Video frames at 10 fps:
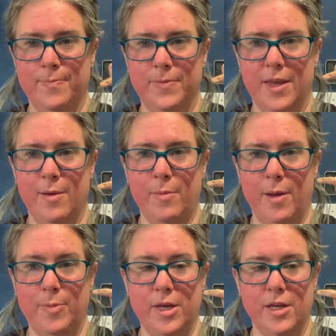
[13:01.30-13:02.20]
it might
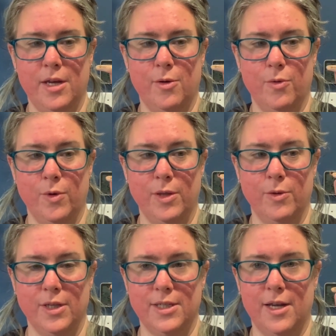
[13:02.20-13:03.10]
be really,
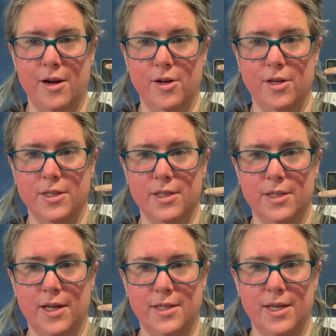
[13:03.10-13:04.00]
really scared because it's
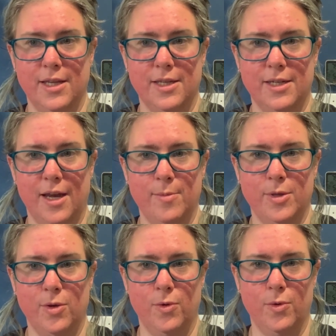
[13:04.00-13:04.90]
not taking the time
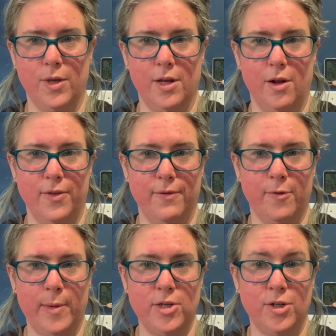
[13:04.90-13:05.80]
to get all the
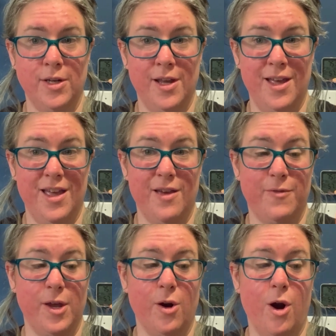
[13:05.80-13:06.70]
information. If
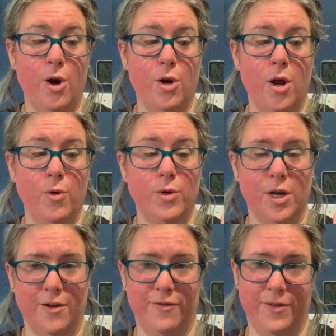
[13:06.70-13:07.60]
there are no
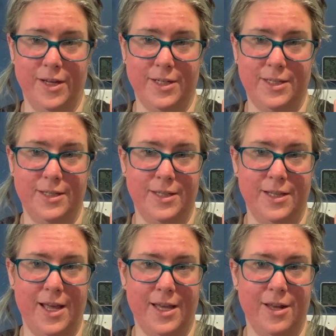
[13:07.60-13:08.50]
tongue flicks, then
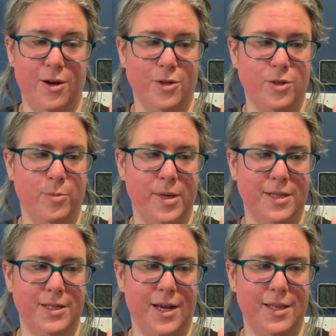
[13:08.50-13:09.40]
that can also be a
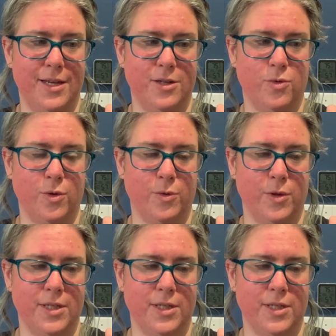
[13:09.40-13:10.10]
sign that it's really, really